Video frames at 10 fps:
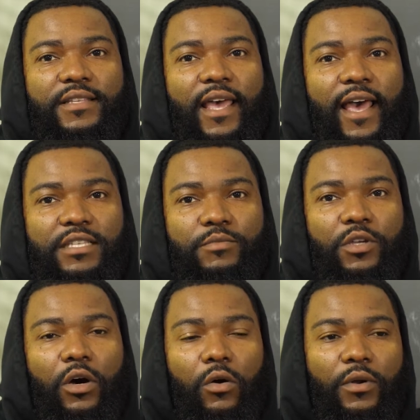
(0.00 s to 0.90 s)
that has
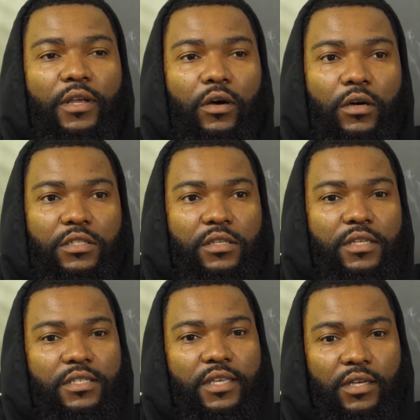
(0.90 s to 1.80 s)
me holding on to
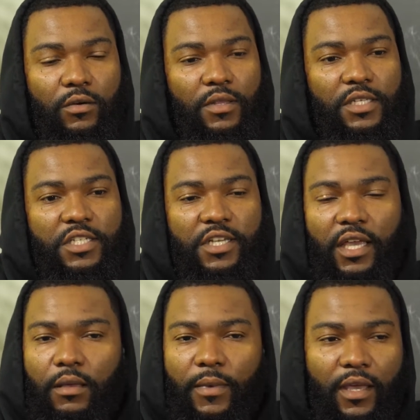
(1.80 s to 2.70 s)
this guilt and this
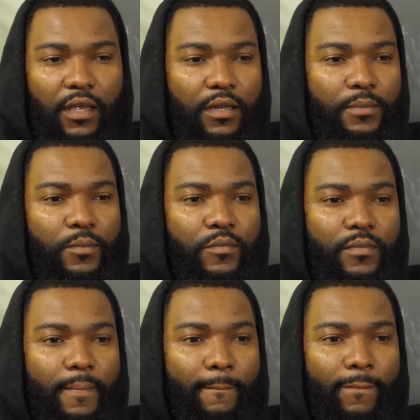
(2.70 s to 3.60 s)
shame? And
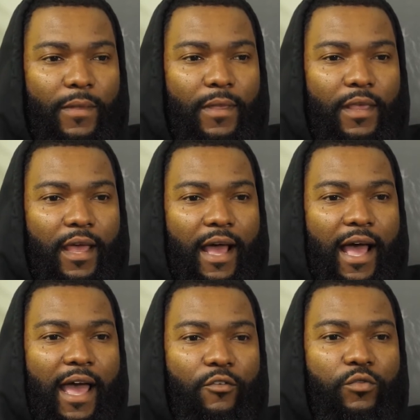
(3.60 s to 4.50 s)

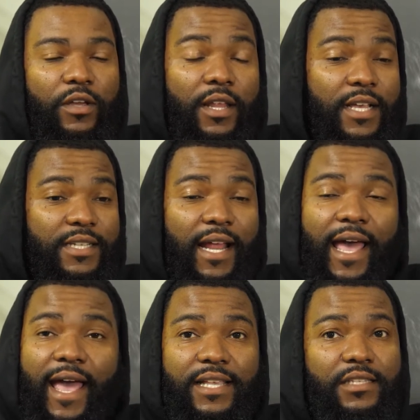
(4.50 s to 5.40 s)
I realized that
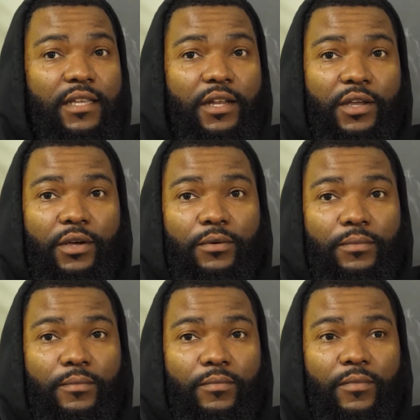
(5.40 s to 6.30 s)
I had to let it
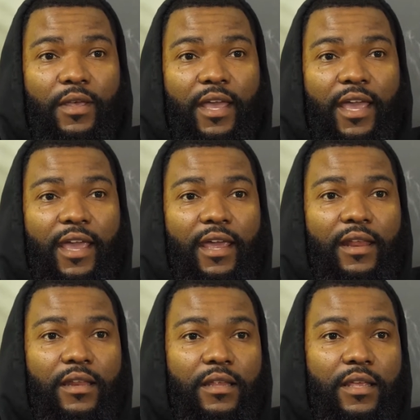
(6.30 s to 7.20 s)
go.
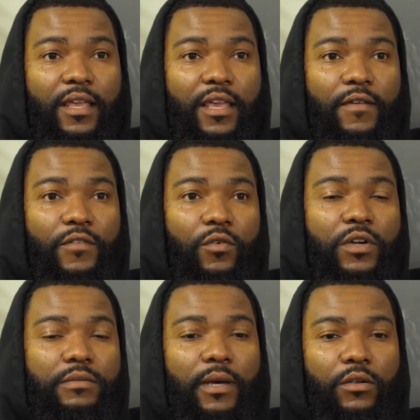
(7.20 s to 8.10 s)
And if
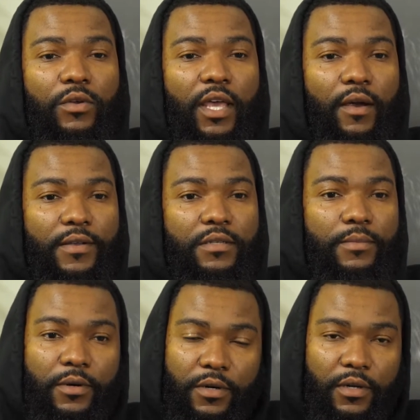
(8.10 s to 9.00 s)
you are somebody who carries
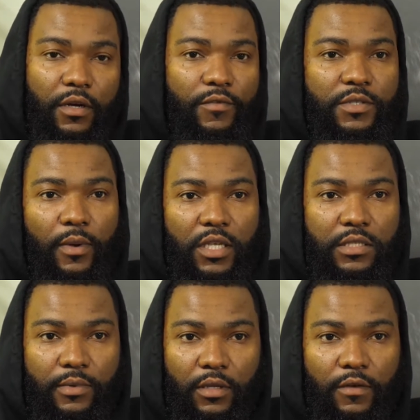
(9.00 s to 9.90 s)
the burden of
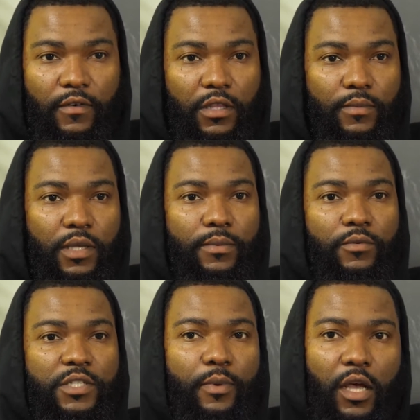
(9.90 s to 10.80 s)
responsibility for other
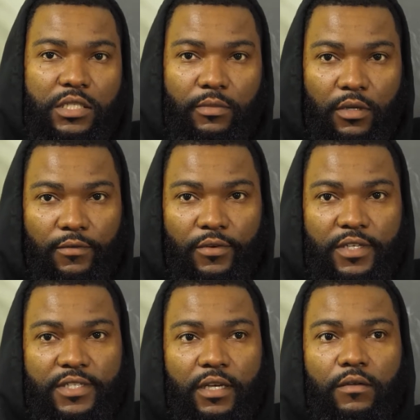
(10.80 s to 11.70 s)
people, responsibility for
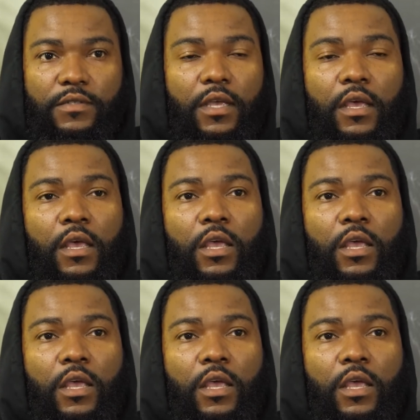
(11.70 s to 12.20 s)
yourselves,